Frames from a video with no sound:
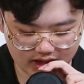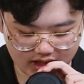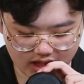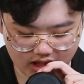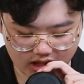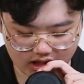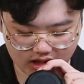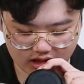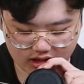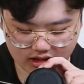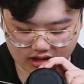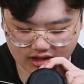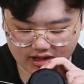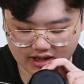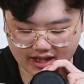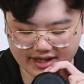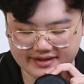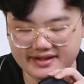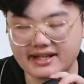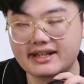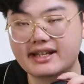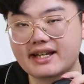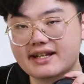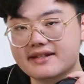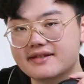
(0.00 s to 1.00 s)
I
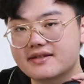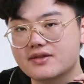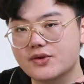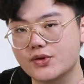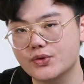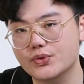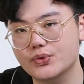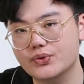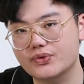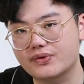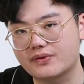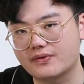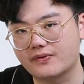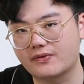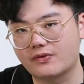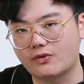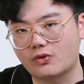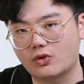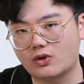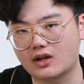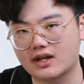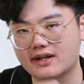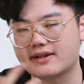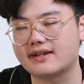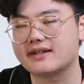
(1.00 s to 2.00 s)
think it's used
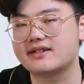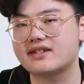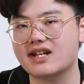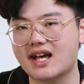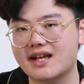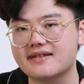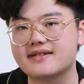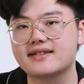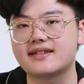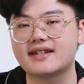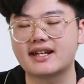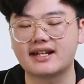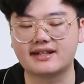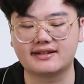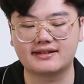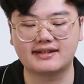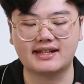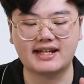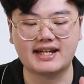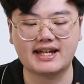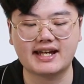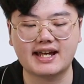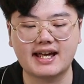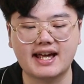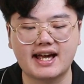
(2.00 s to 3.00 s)
for adjusting
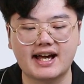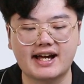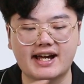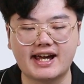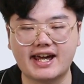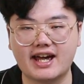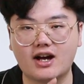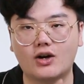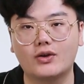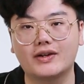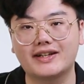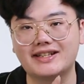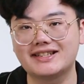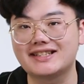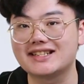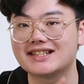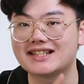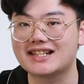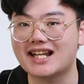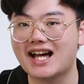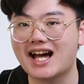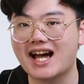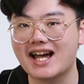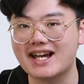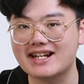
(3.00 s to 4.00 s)
the LED
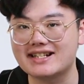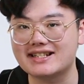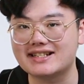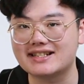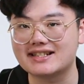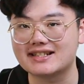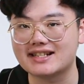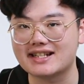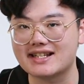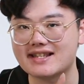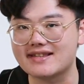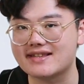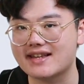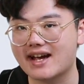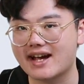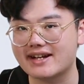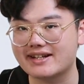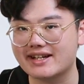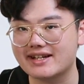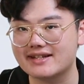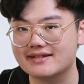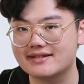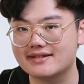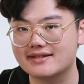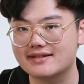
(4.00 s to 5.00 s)
light
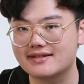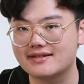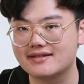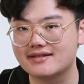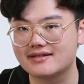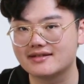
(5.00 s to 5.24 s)
inside it.